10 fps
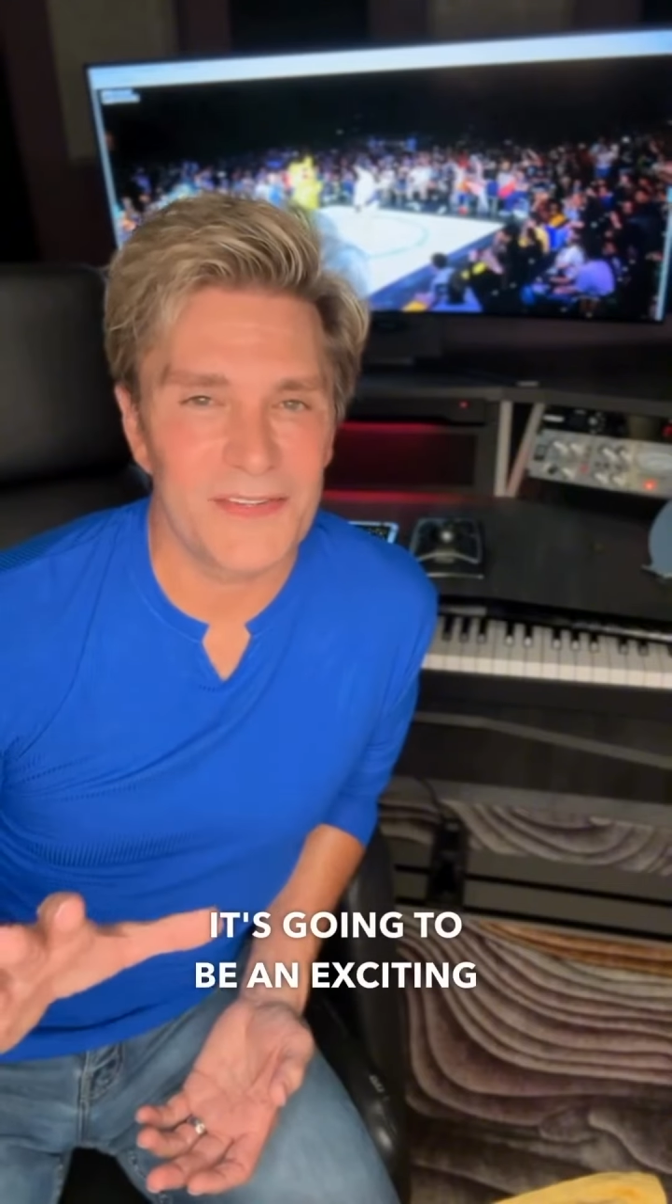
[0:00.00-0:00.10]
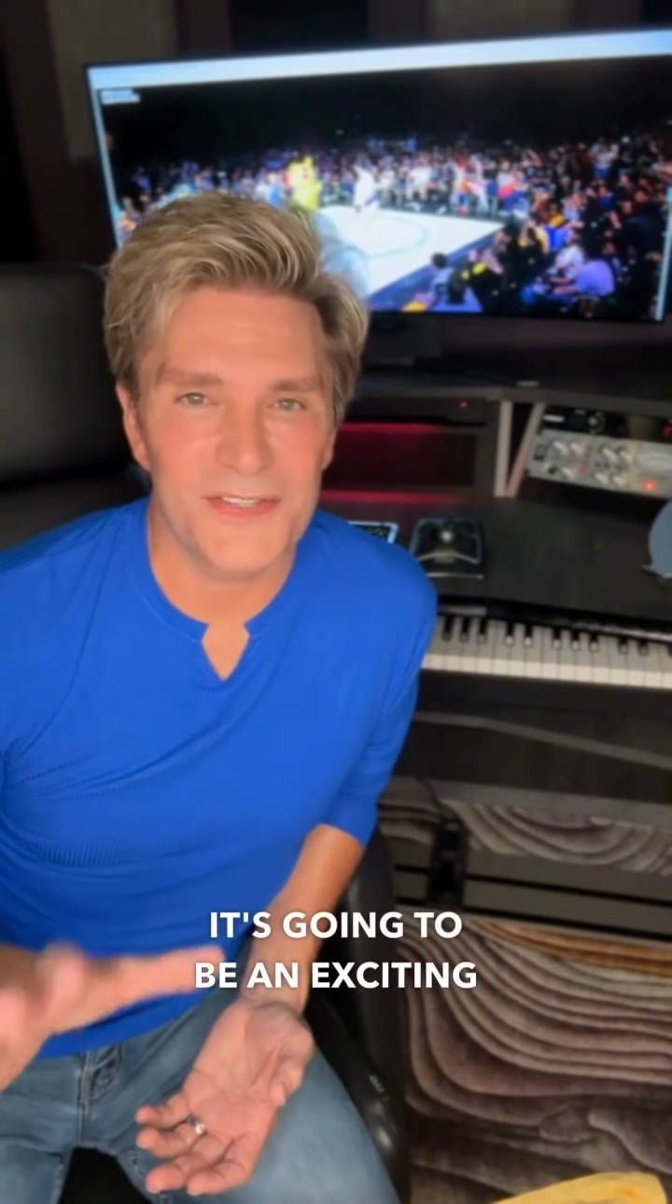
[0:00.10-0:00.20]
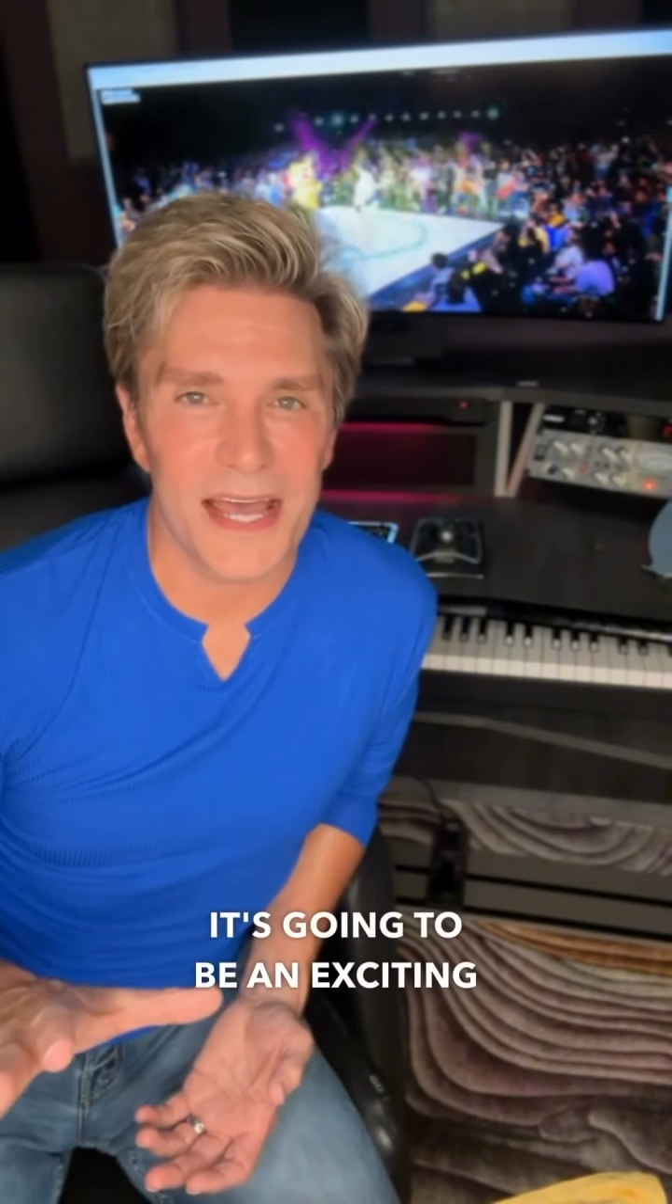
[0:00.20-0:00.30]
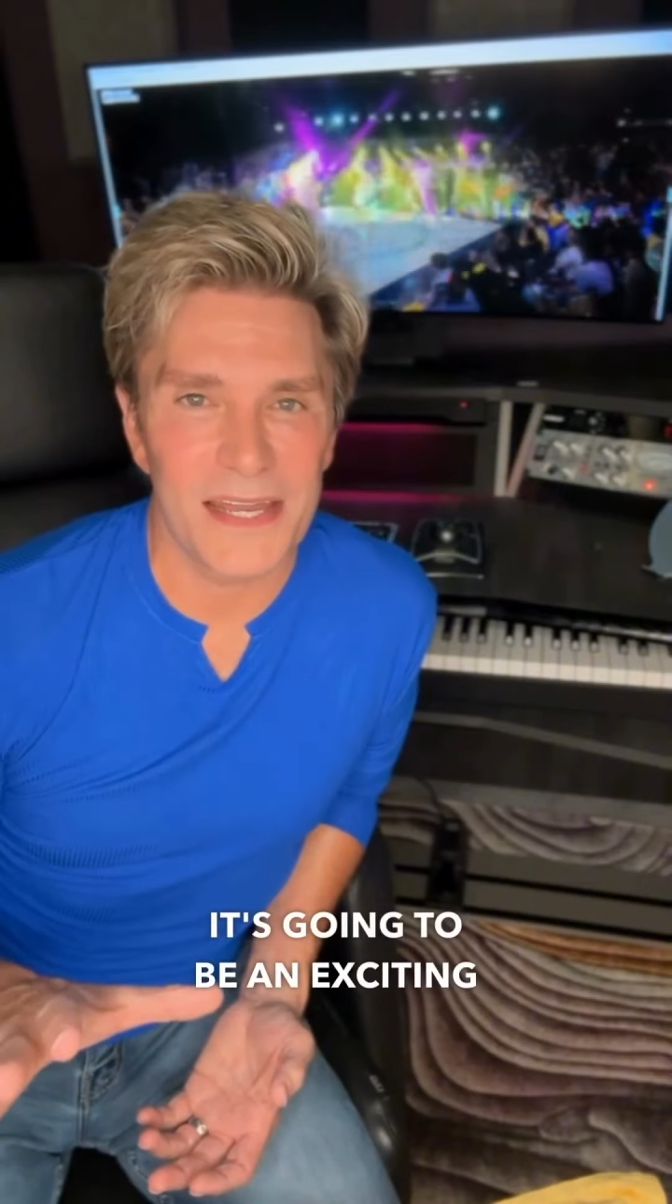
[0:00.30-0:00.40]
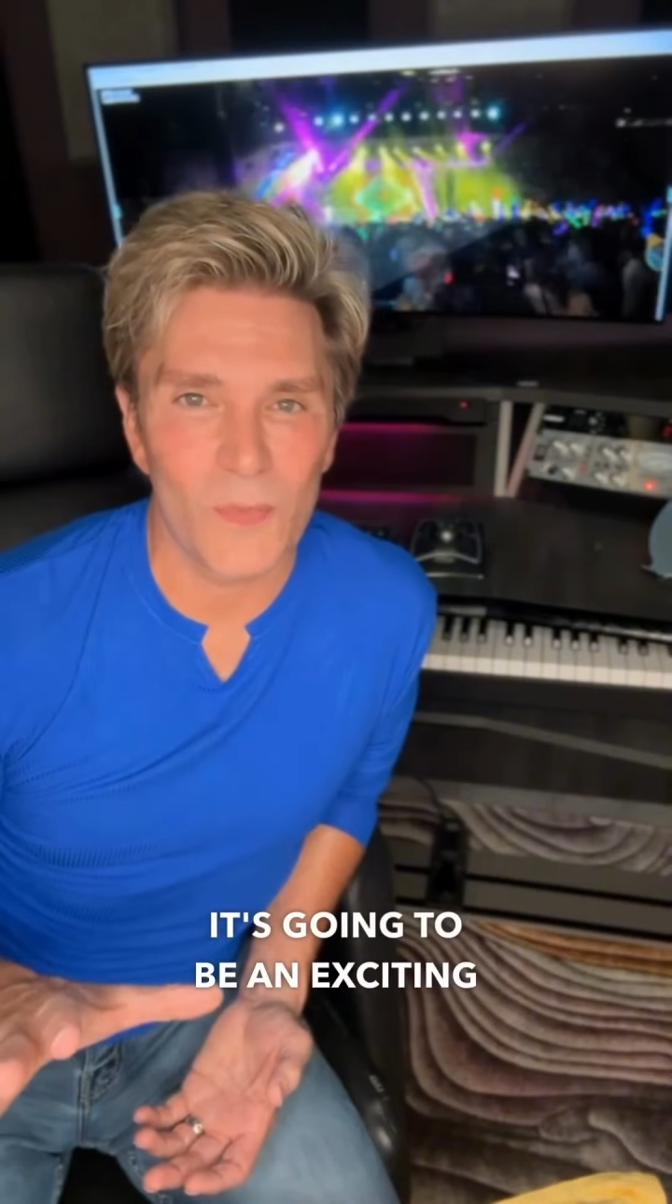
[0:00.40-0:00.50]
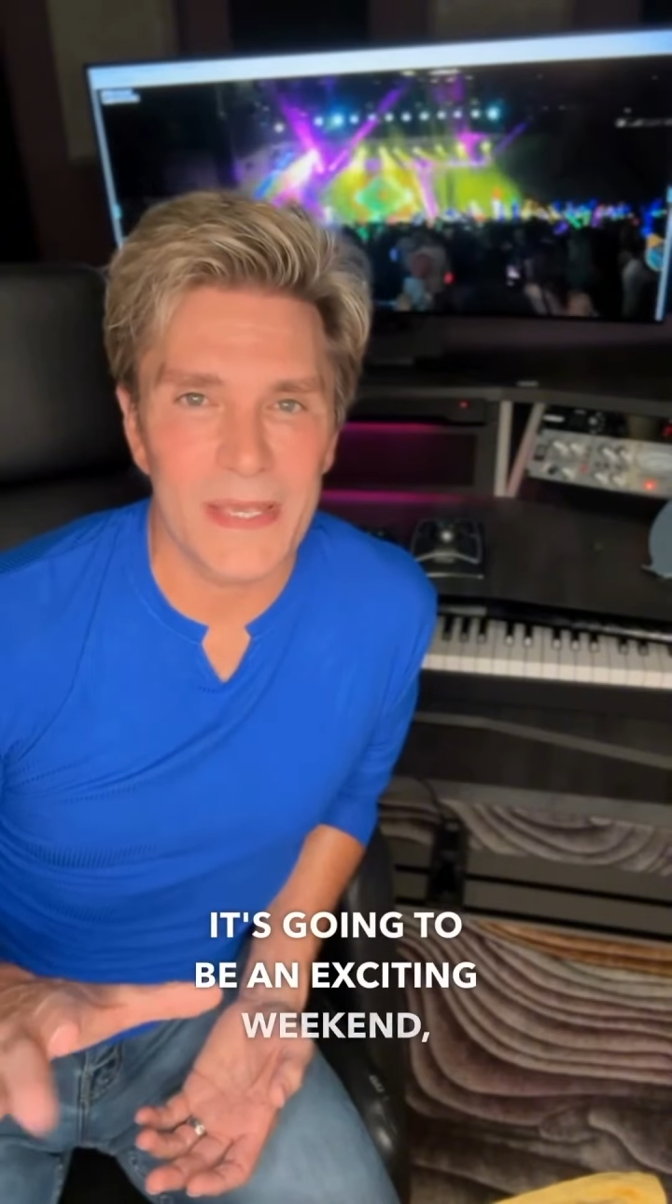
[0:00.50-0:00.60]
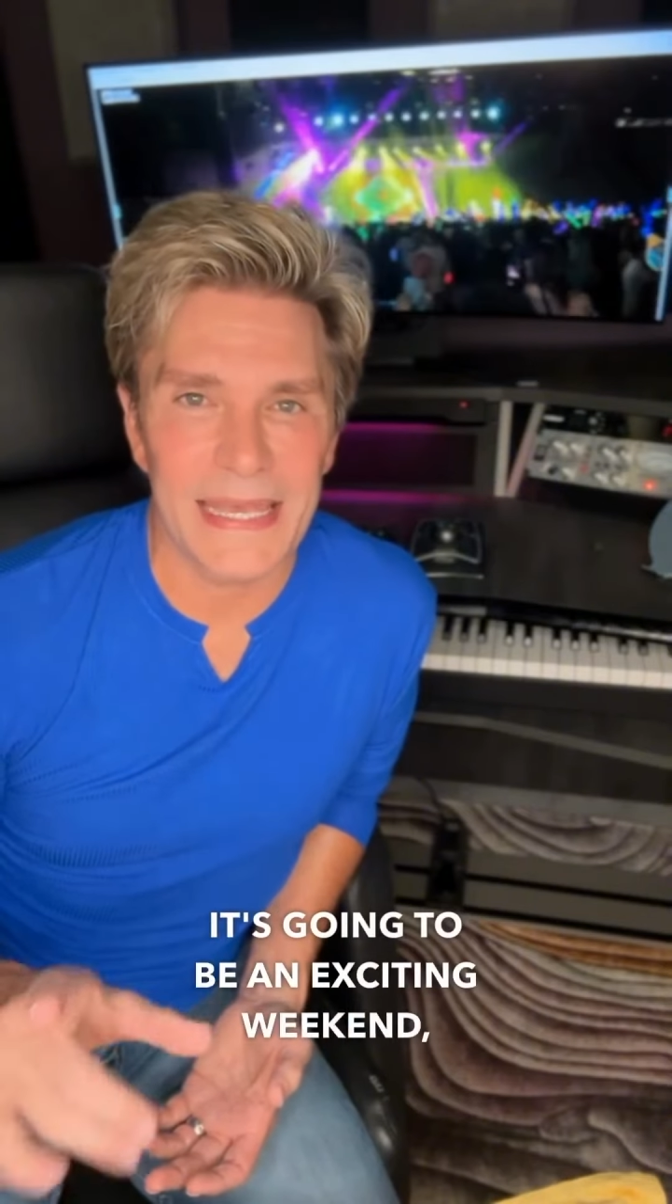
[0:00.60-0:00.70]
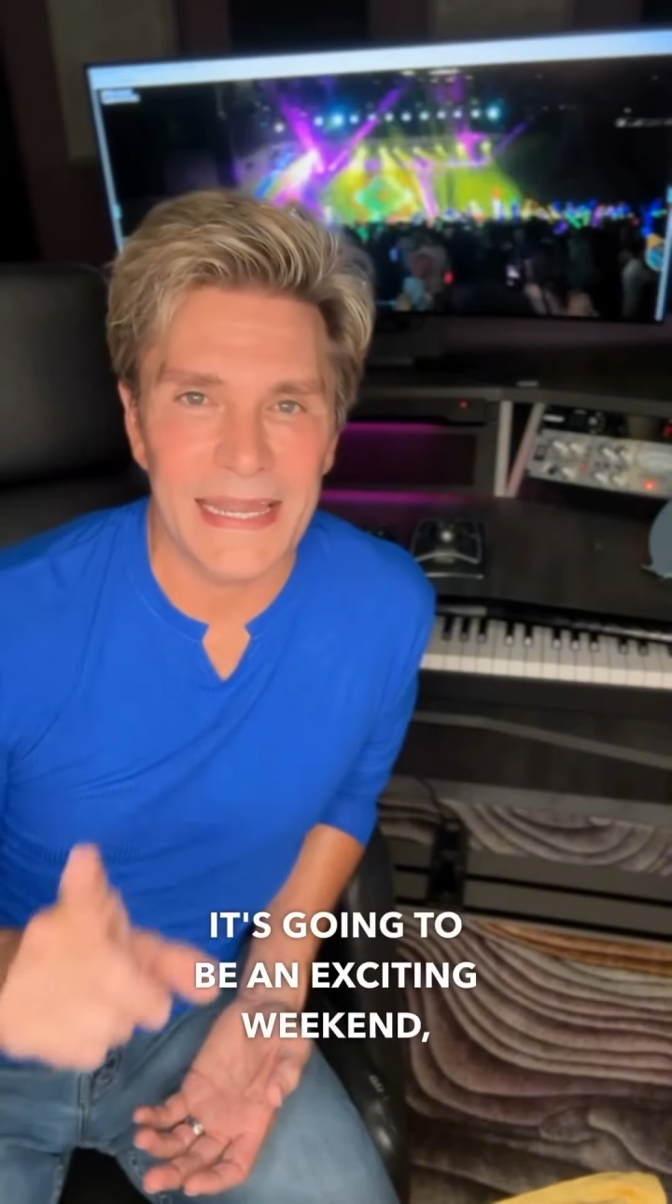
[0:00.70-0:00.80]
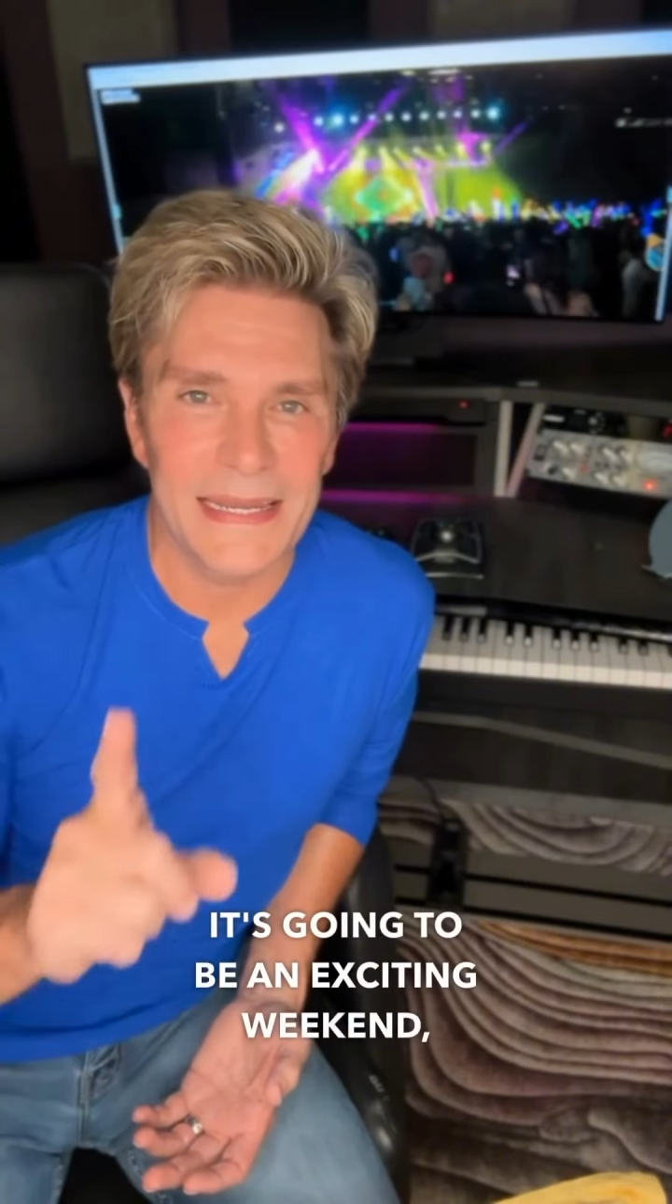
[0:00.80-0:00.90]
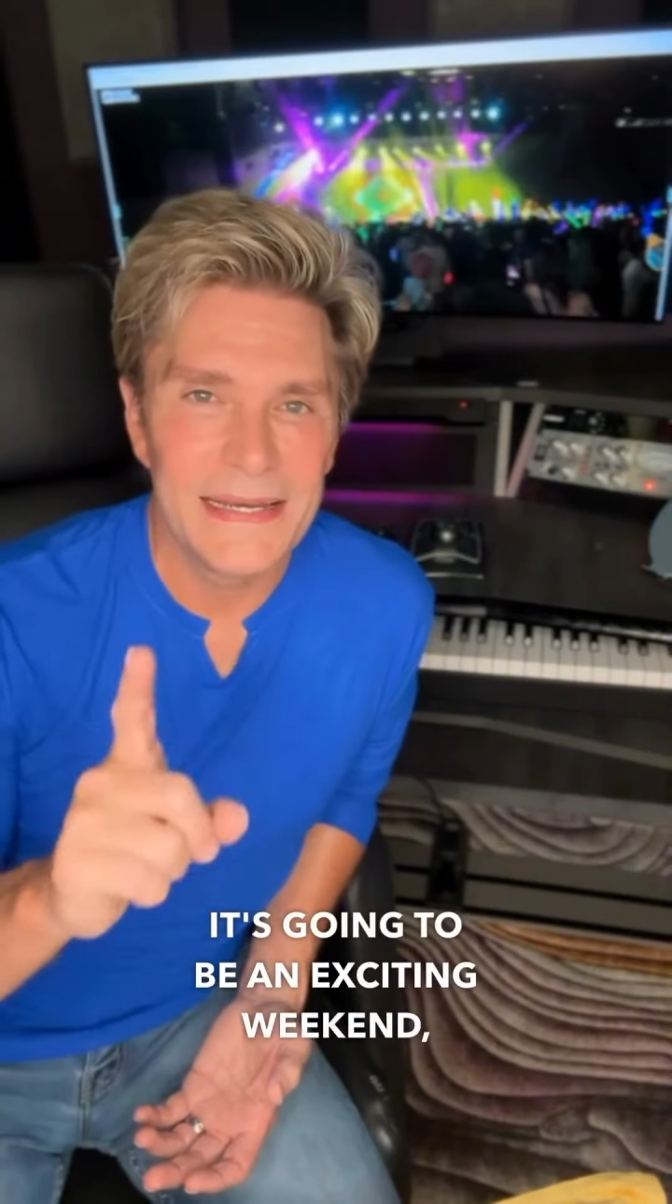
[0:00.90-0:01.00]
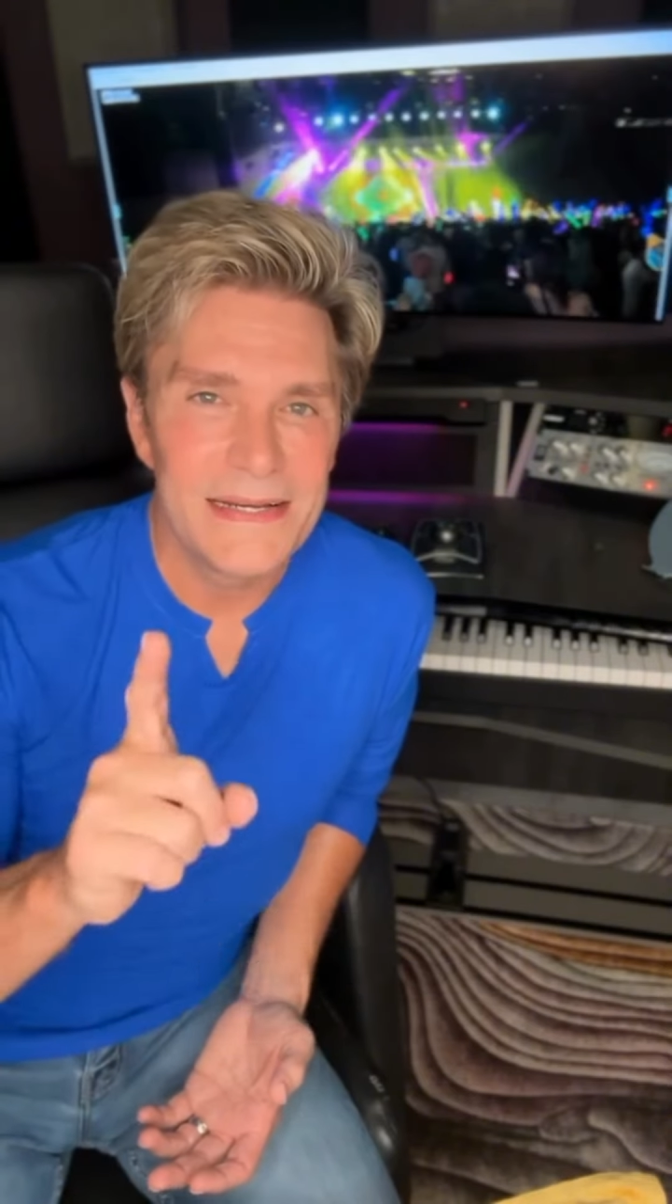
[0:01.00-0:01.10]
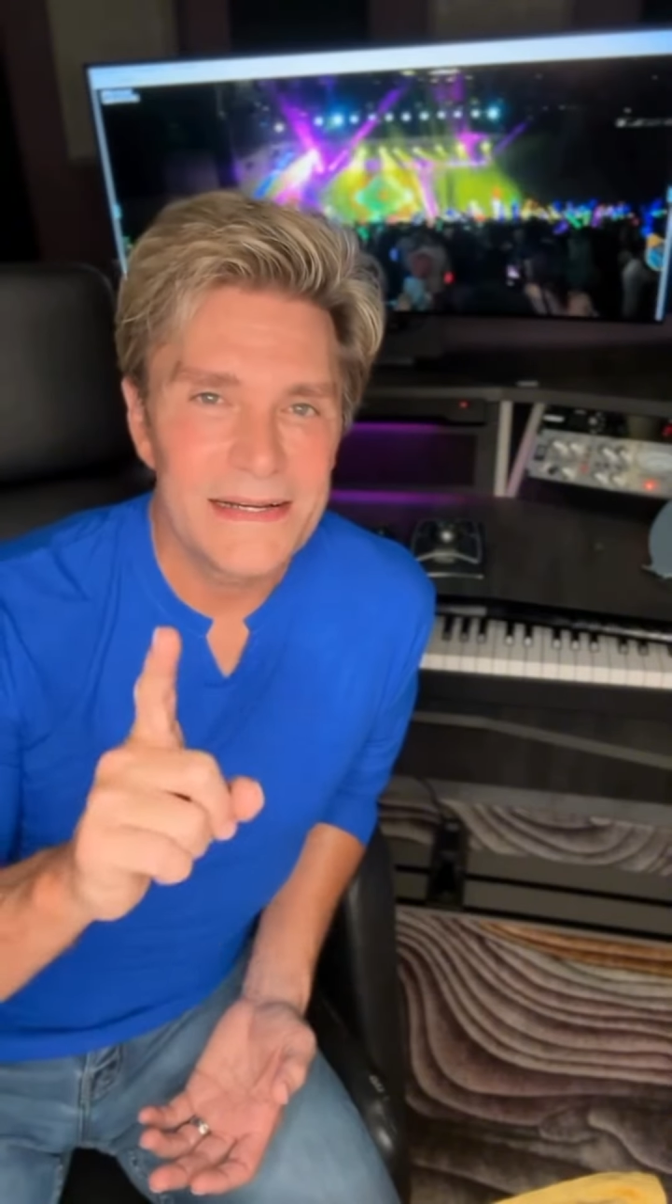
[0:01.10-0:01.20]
exciting weekend,